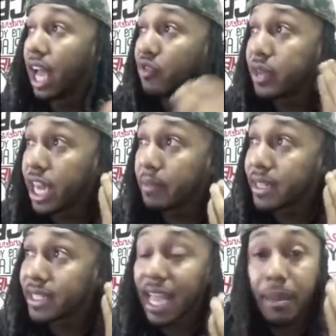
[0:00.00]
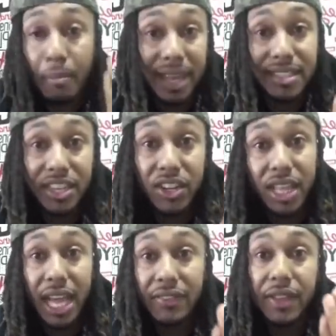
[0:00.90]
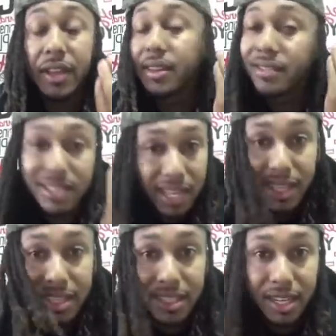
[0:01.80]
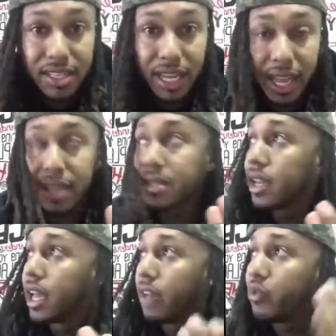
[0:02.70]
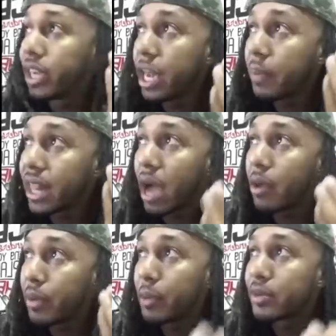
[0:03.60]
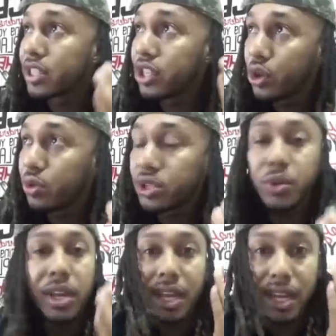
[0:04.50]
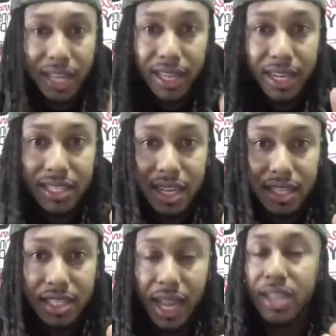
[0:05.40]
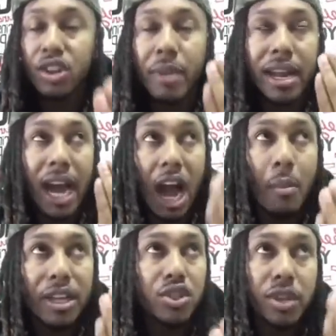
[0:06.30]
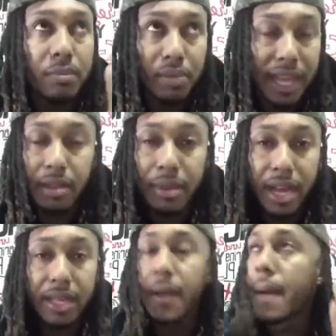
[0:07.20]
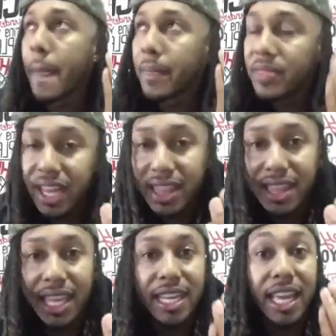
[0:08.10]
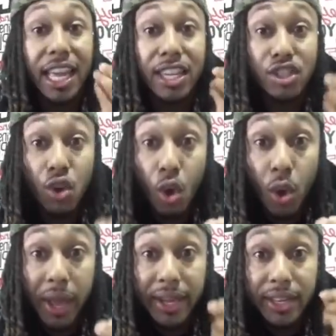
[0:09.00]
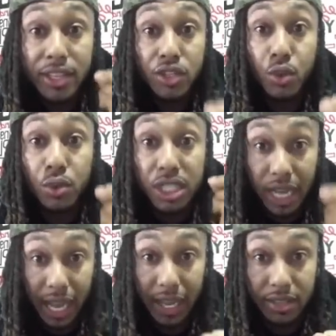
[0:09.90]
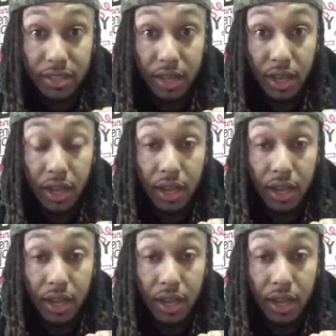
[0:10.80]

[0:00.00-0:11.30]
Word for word: If you keep the same mess in your life, nothing is going to change. If you keep allowing people to use you, nothing is going to change. No matter how much you complain about it, nothing is going to change.